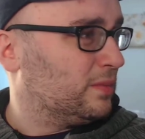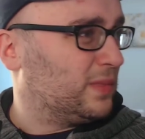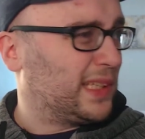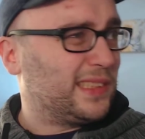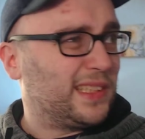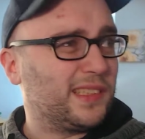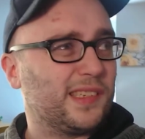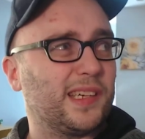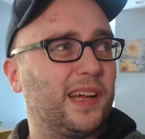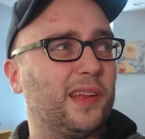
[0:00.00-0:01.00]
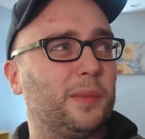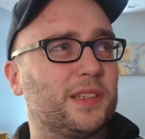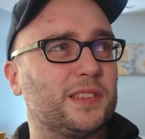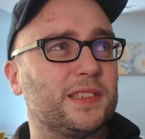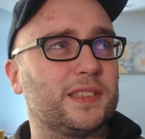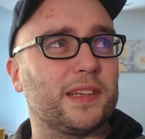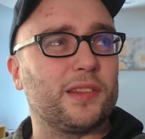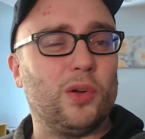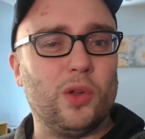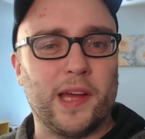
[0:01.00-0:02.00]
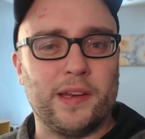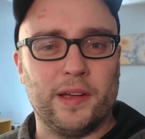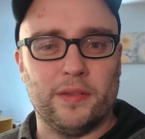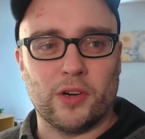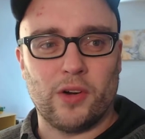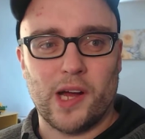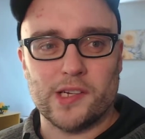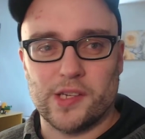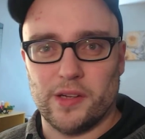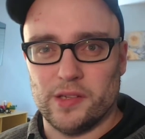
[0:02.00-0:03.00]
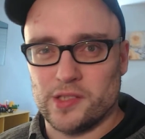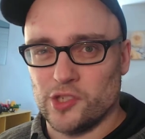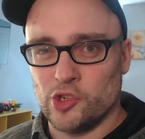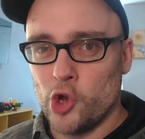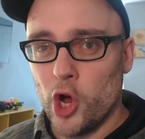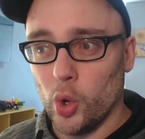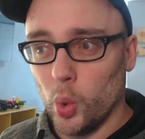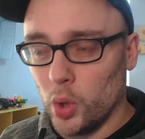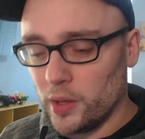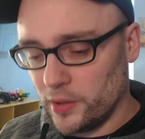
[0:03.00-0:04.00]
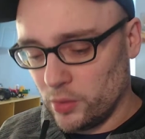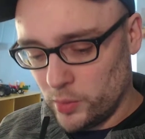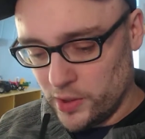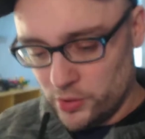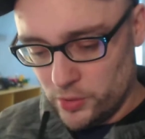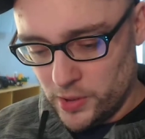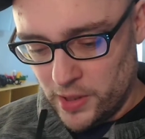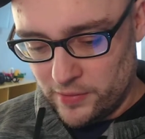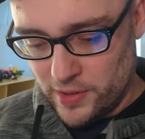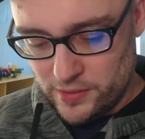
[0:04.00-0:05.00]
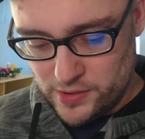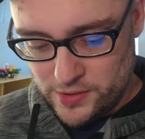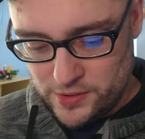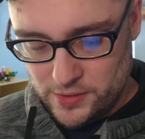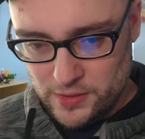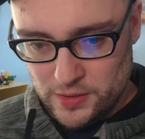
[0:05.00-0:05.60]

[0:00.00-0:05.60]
I guess I could sell it, but it's just, like, the whole idea of a garage sale is just, no, I don't want to do it. I'd rather just